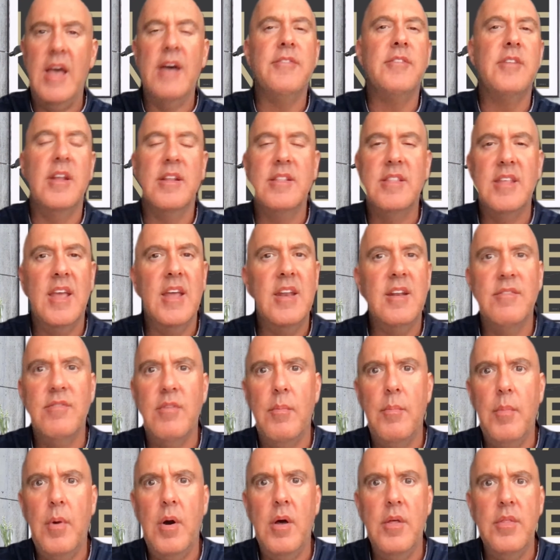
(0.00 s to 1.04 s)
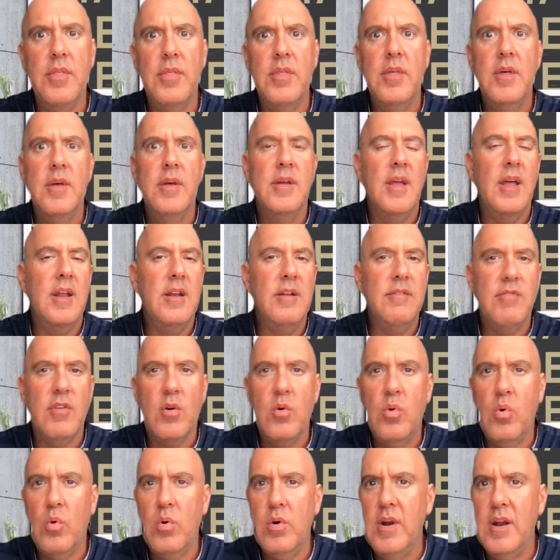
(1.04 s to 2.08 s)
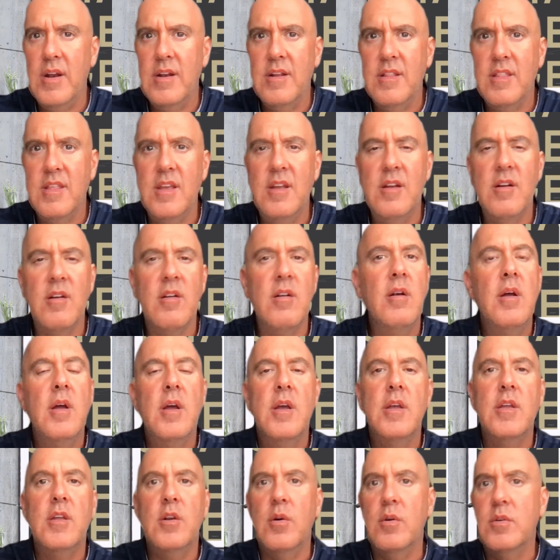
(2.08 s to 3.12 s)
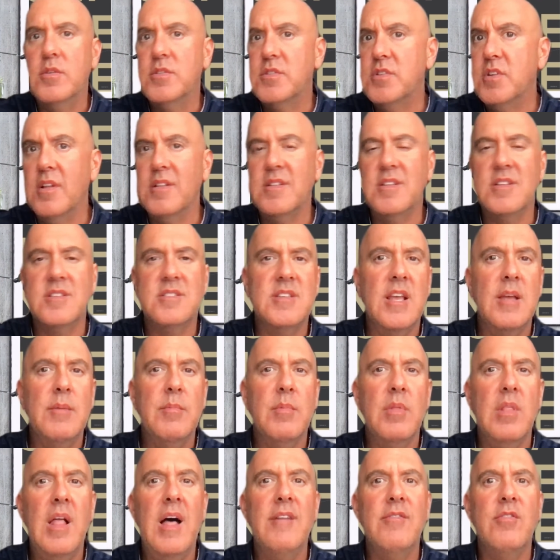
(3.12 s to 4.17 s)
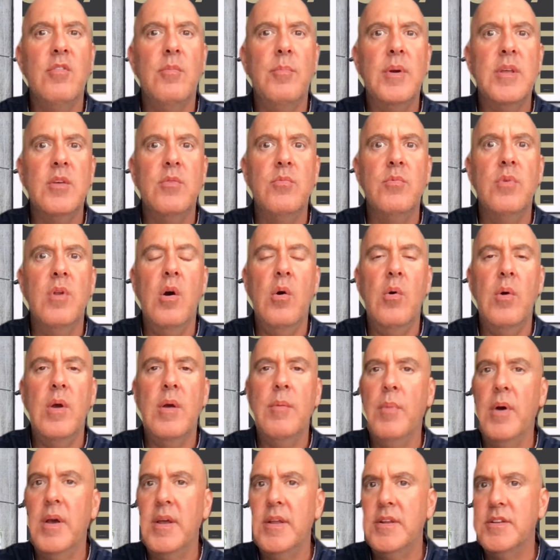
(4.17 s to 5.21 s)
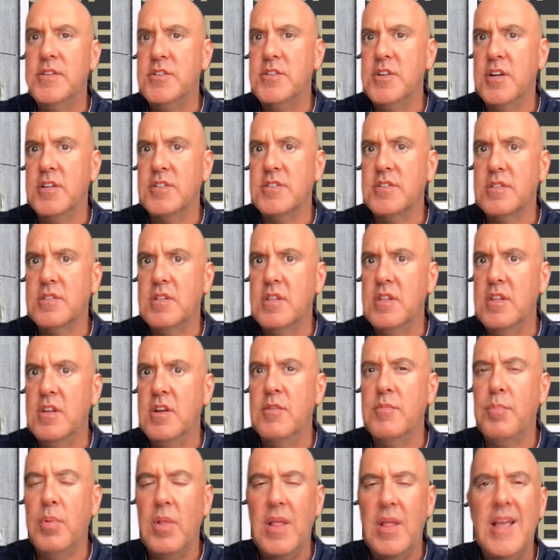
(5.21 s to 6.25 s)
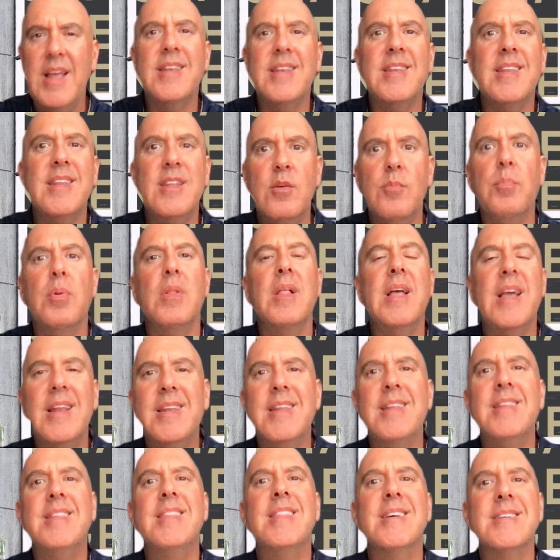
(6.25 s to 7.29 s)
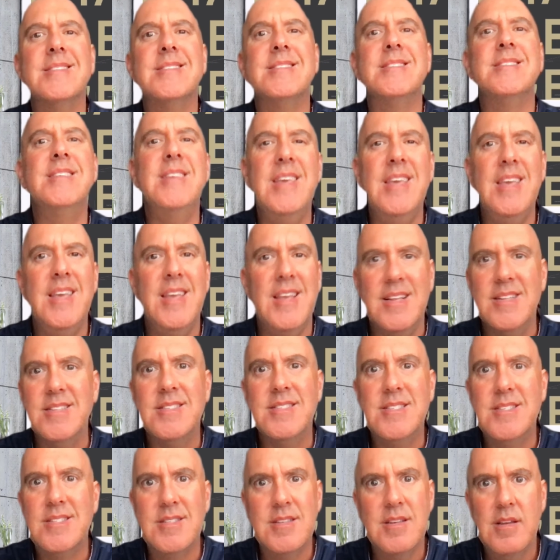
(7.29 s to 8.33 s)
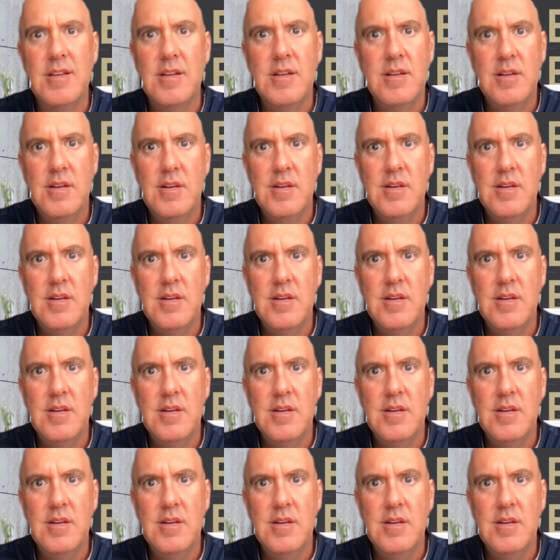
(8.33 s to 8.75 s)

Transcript: after, at the end of a month, end of a quarter, end of the year, you're still at the same level, but you know it might just, you planted the seeds